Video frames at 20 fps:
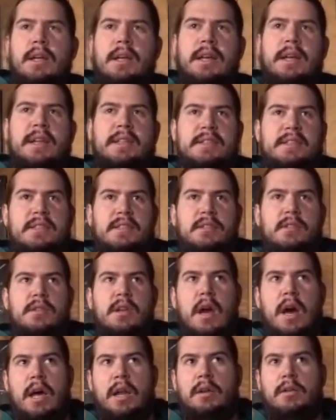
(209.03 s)
It's
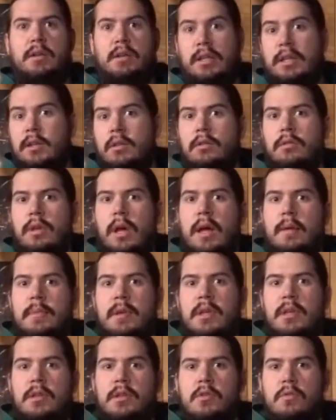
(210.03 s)
not a little. I
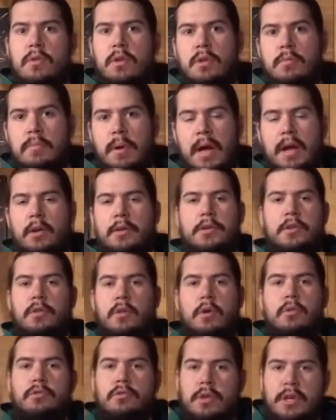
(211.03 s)
mean, you can buy all your
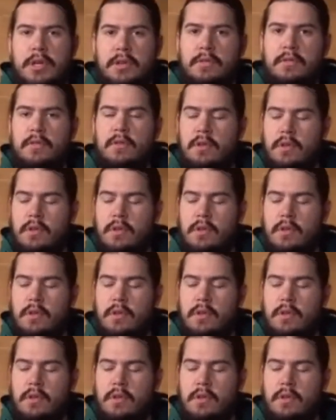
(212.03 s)
groceries.